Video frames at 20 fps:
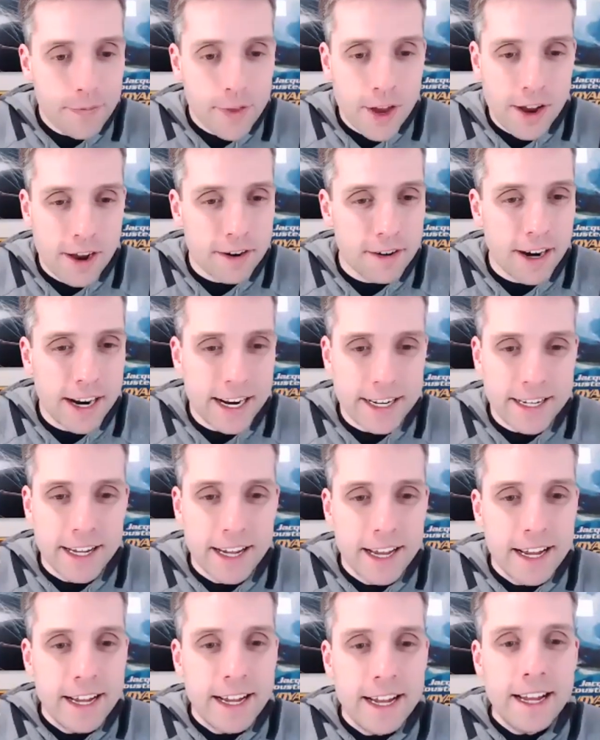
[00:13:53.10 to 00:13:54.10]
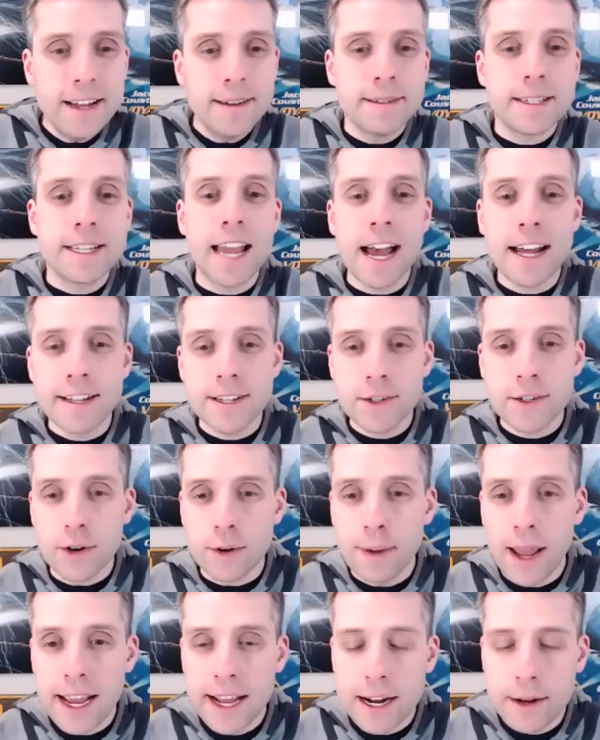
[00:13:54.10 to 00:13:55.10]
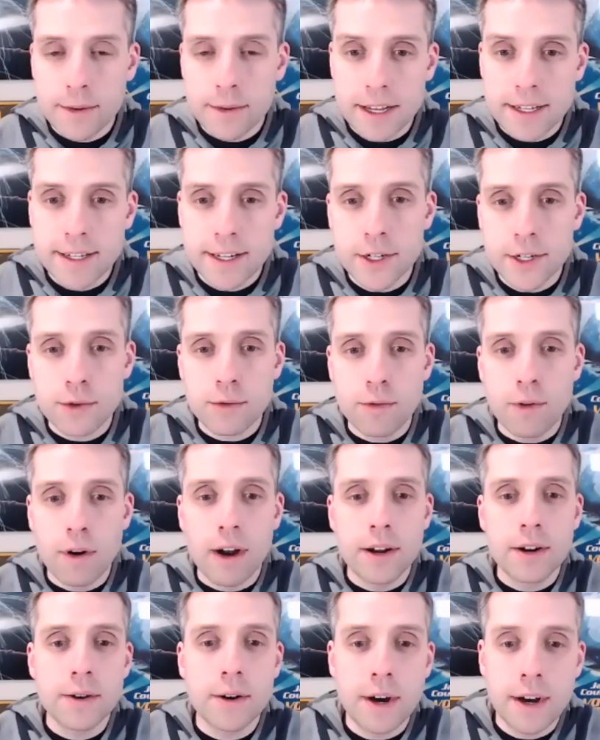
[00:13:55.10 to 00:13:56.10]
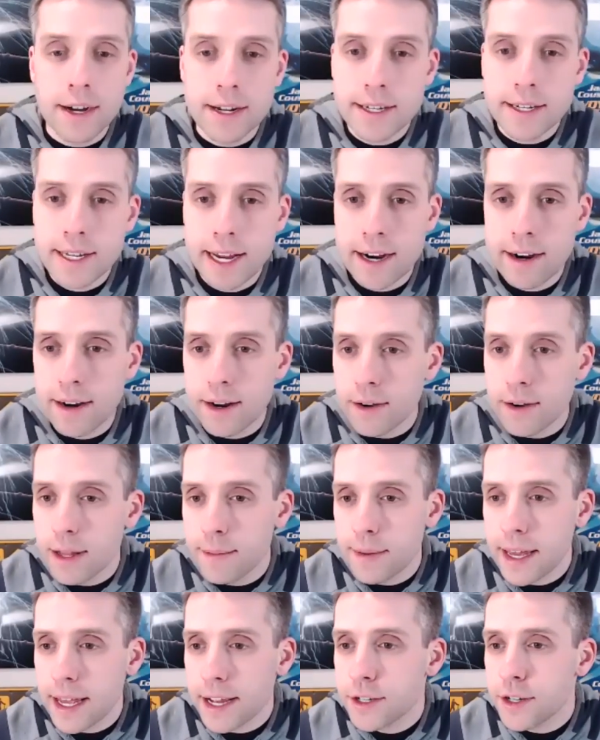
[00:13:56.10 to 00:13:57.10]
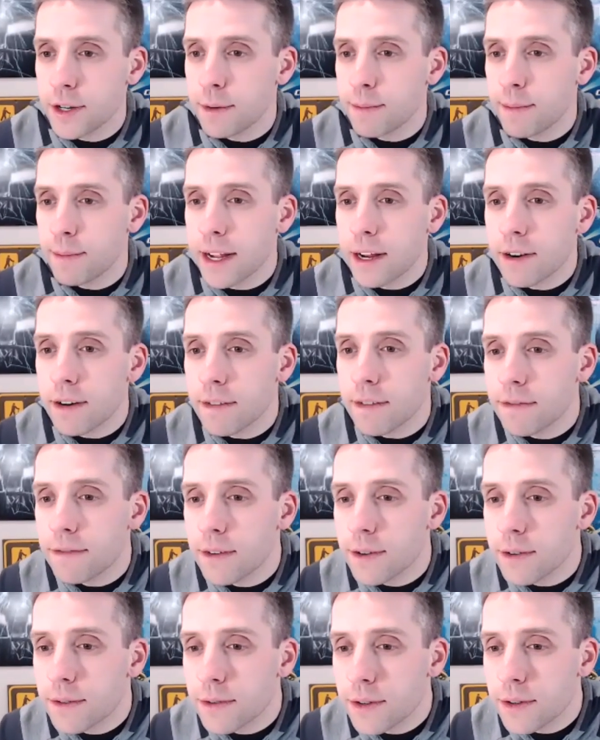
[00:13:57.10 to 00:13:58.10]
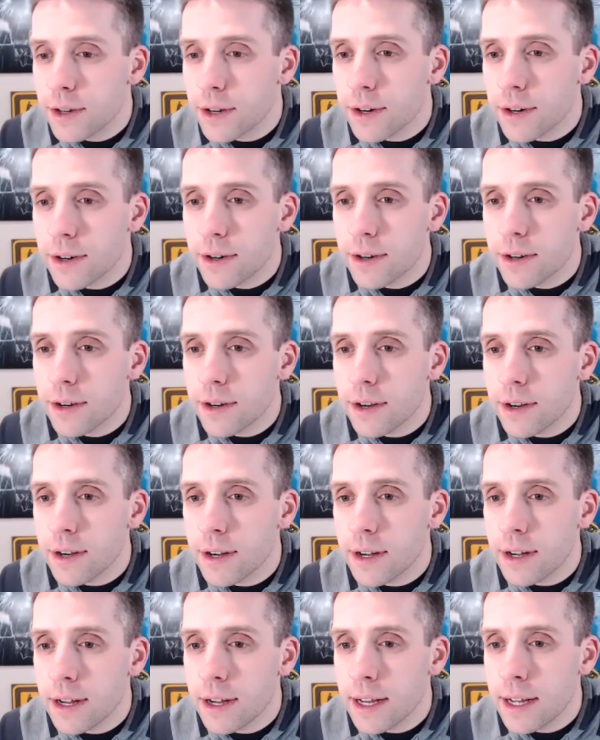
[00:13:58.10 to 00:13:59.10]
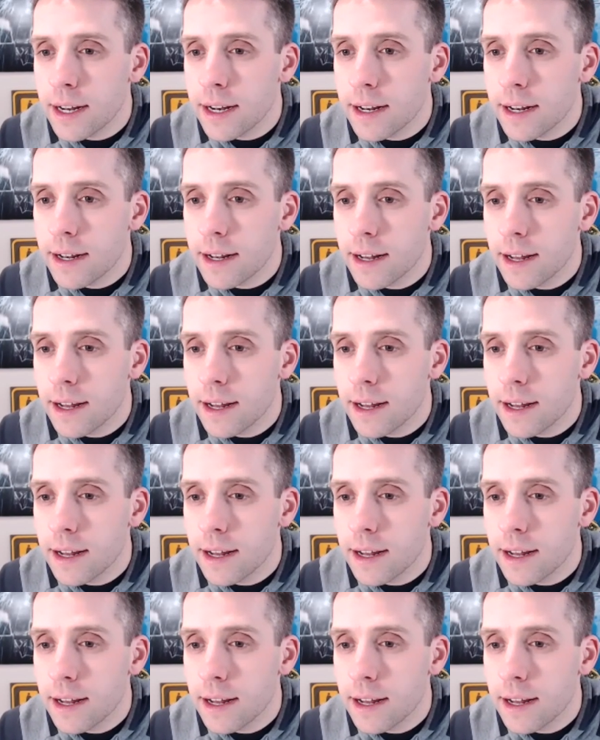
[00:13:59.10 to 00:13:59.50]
All right. Ms. Gallows Group hanging out with us in Toronto, Ontario. Let me get your microphone turned on.